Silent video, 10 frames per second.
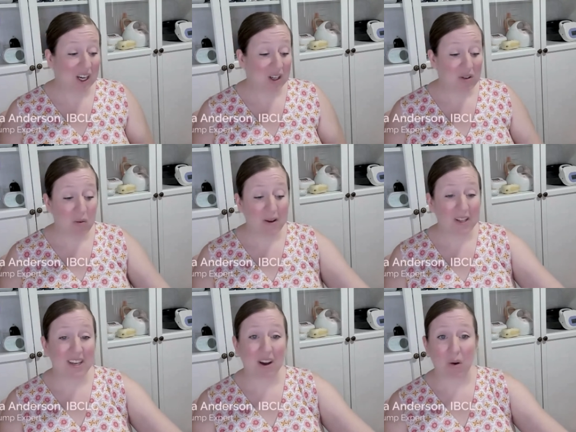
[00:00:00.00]
no big
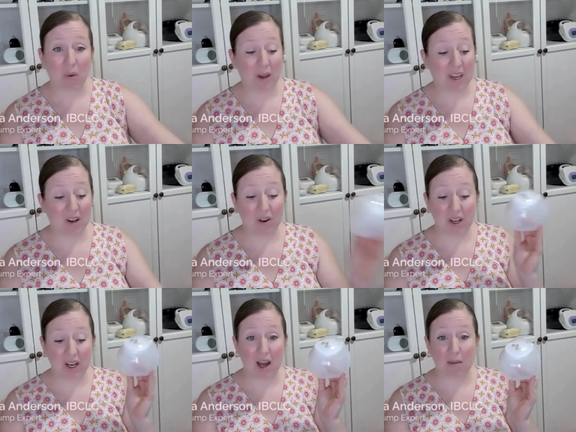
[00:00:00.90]
deal. We can hook
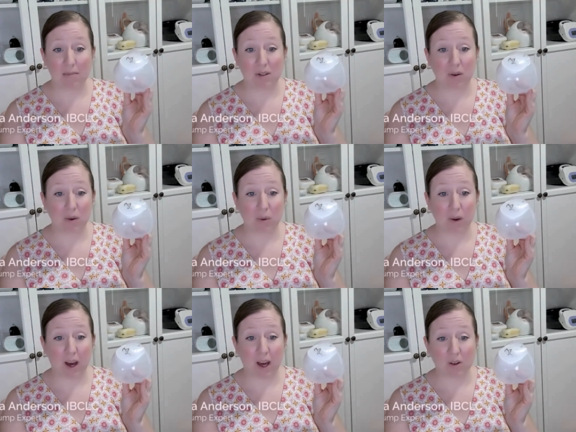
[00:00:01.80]
it up to
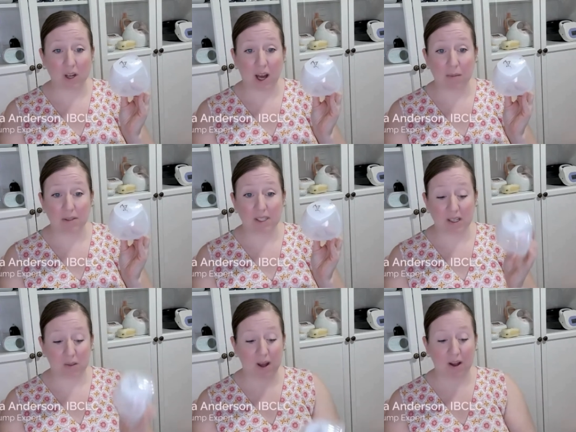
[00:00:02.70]
other cups
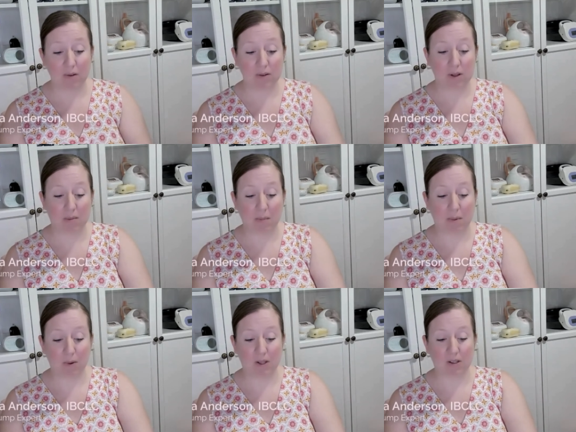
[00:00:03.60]
as well. So let me
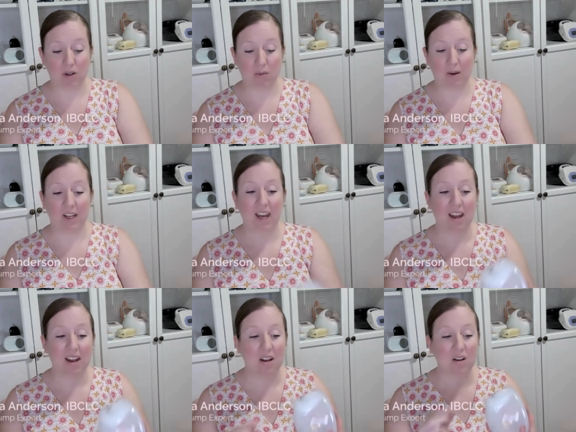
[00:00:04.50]
pull this tubing
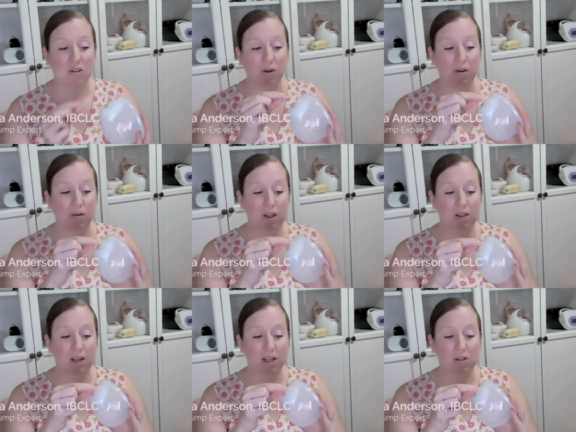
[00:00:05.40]
again and show you.
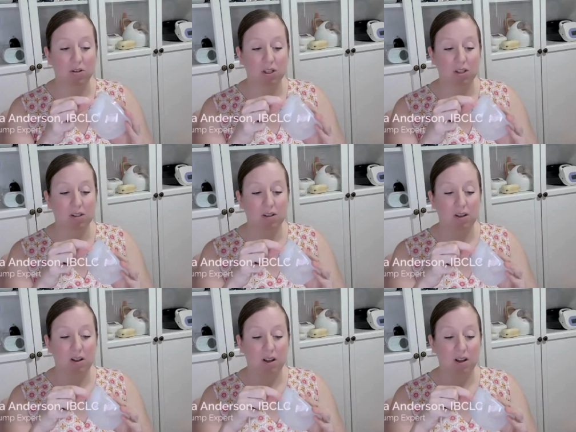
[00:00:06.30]
It's just
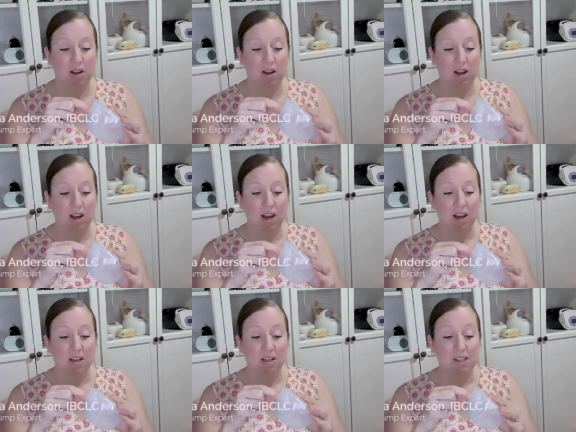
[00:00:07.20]

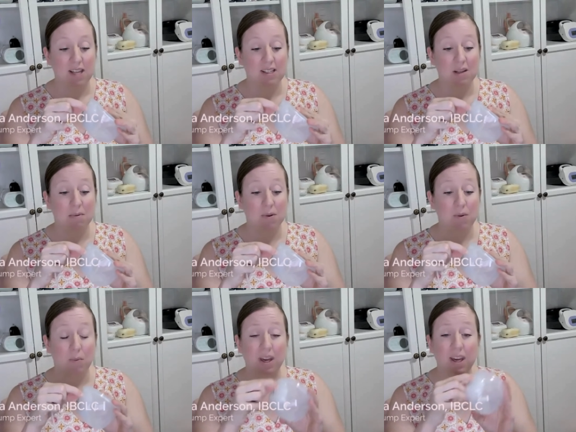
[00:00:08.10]
that
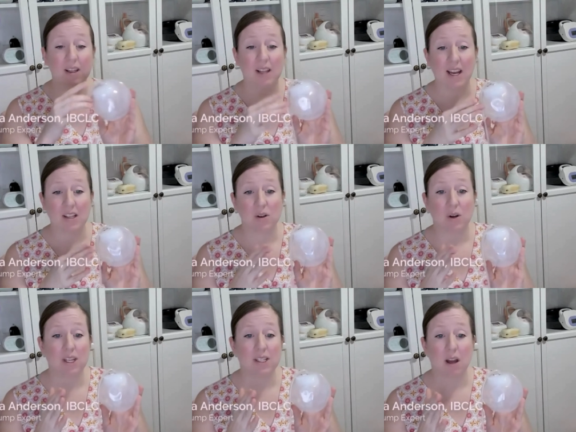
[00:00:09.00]
simple. We like to
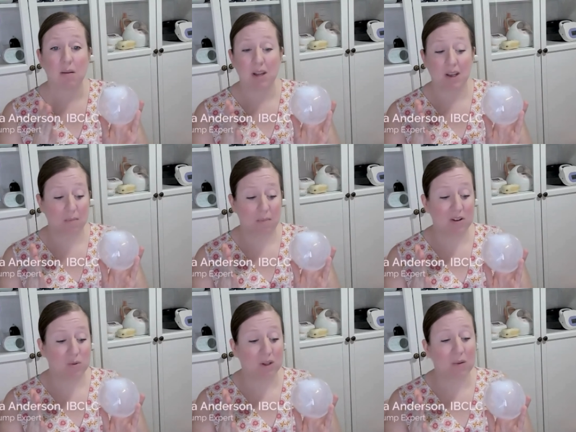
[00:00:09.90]
hook these up. It
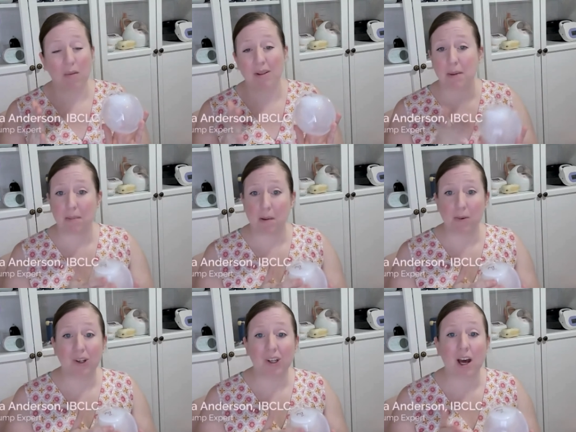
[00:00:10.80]
pairs really well with the Baby
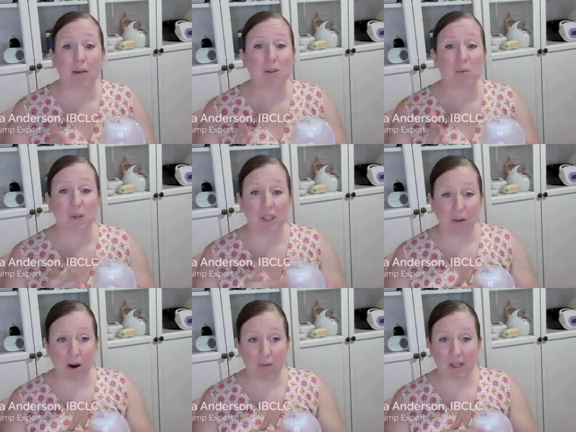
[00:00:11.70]
Buddha cups, really
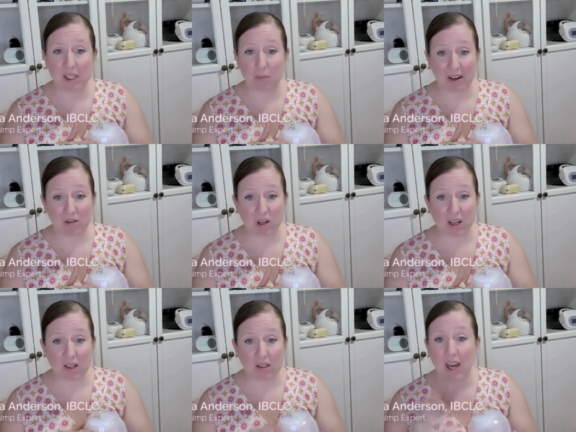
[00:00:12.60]
well with the
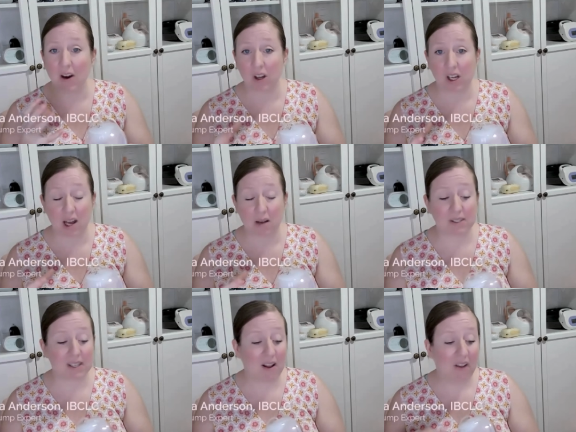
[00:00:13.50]
Spectra Cara cups.